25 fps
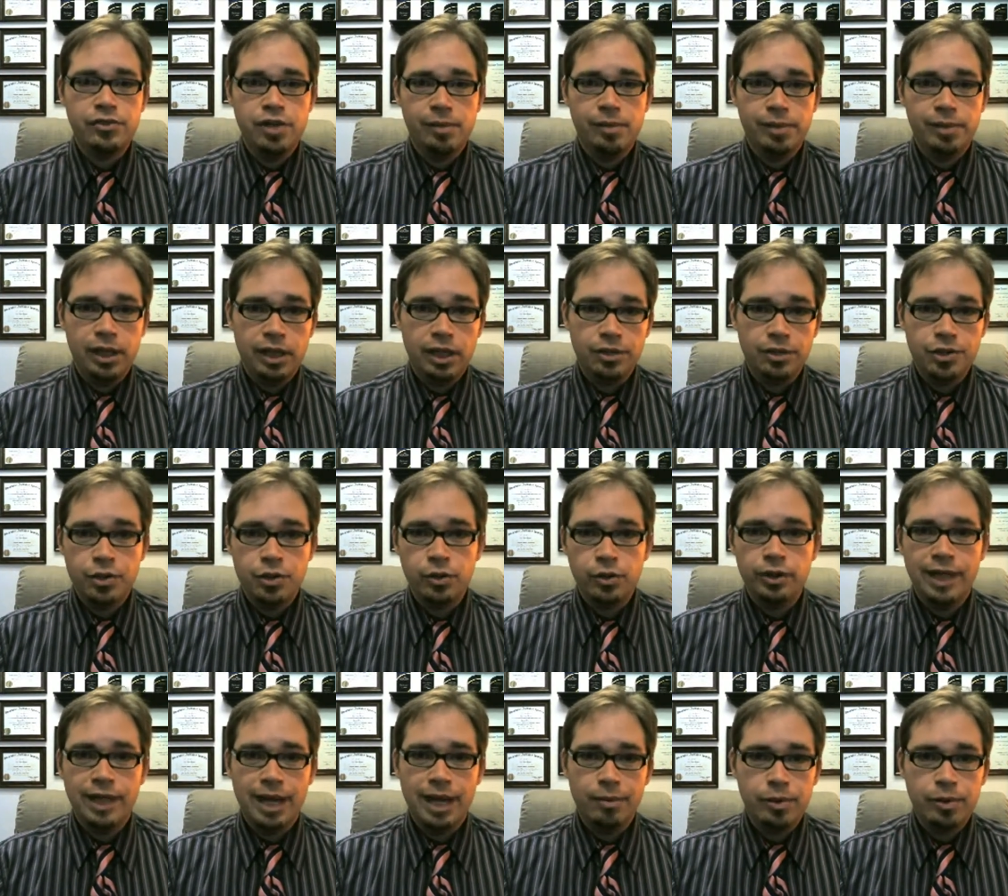
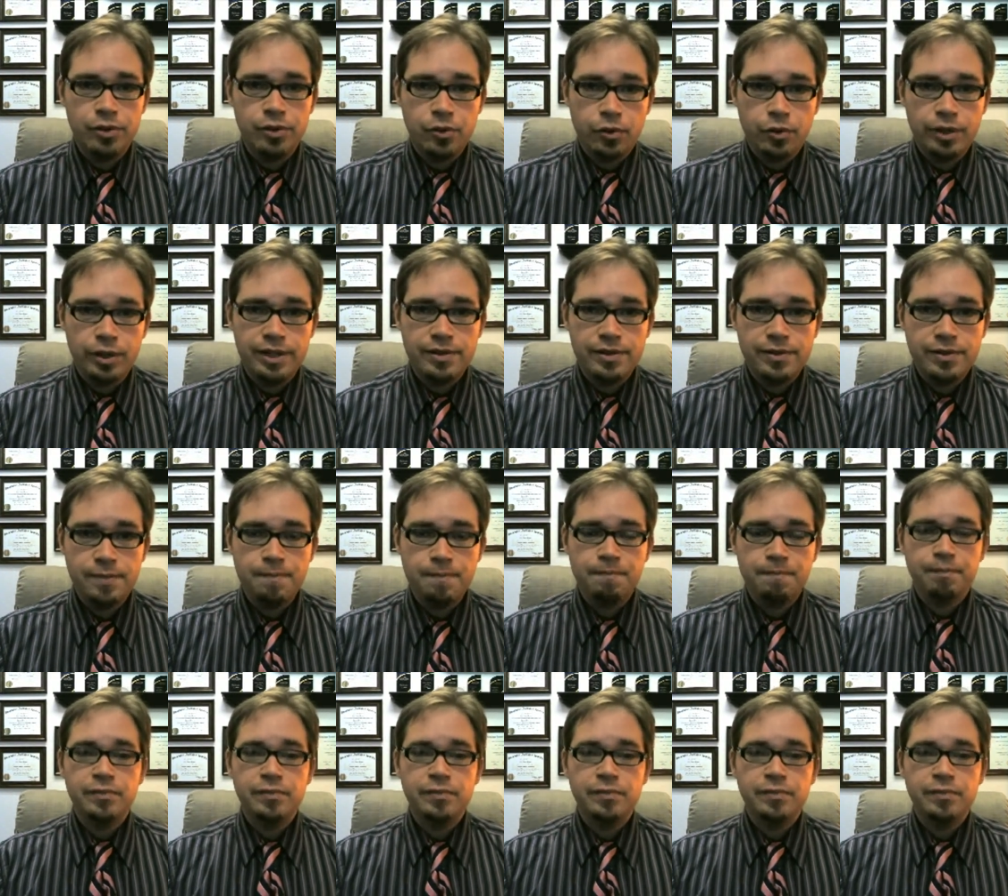Gemological Laboratories.